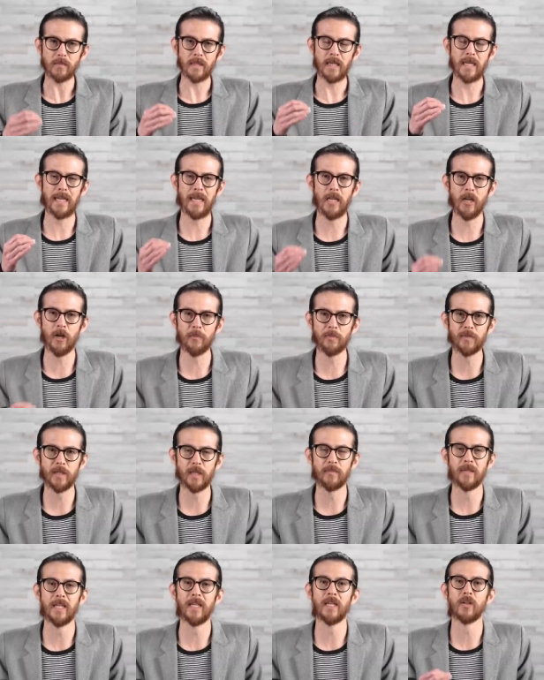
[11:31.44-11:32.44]
and help
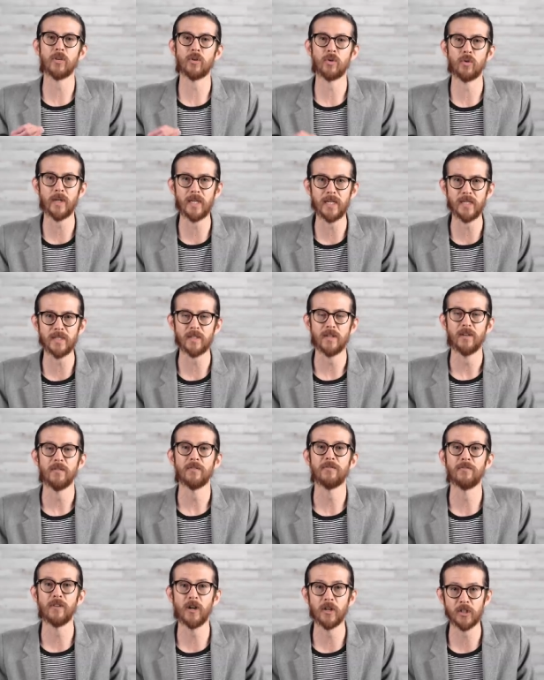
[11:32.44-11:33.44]
them increase
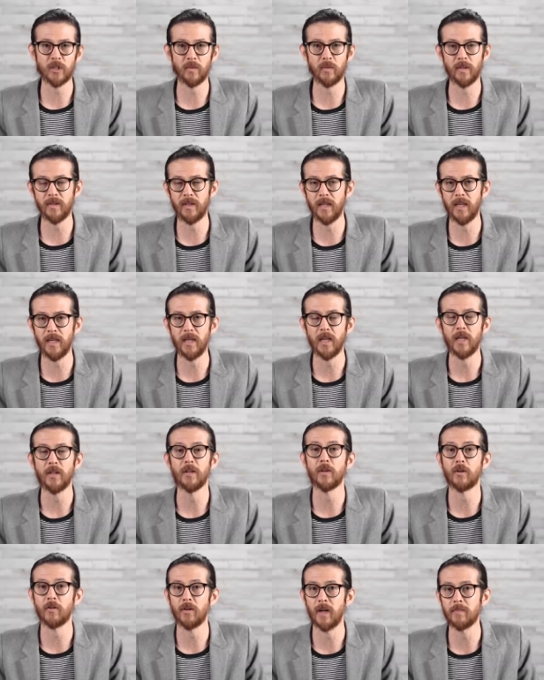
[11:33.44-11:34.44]
function within
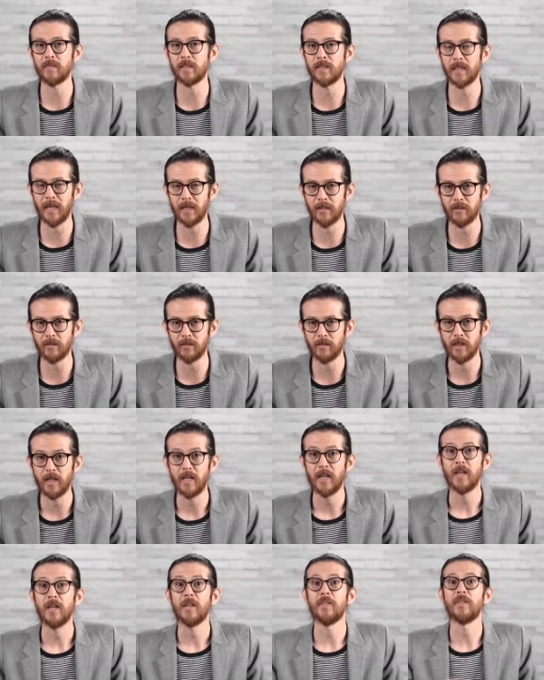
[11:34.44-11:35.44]
the Krebs cycle,
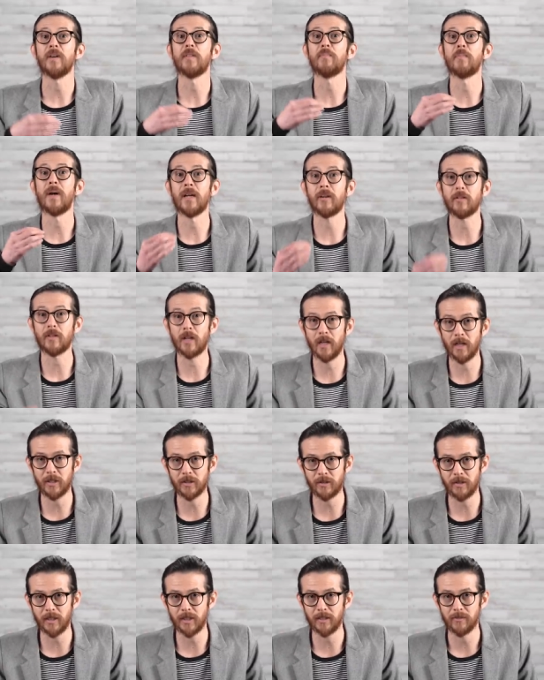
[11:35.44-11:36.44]
the
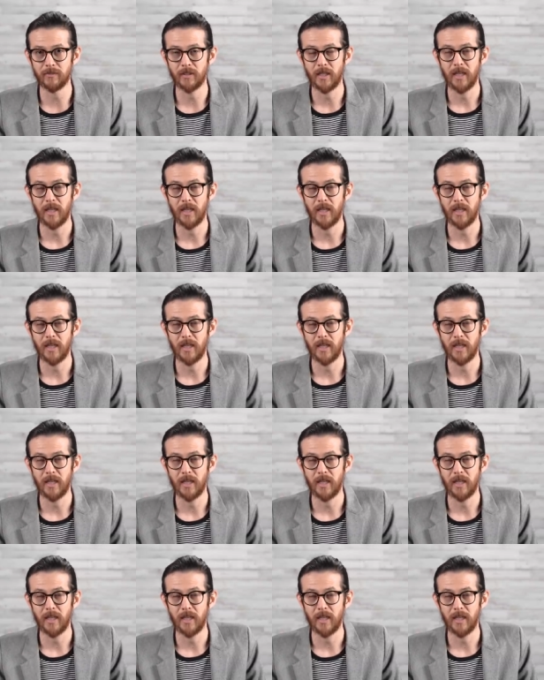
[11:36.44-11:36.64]
mitochondria.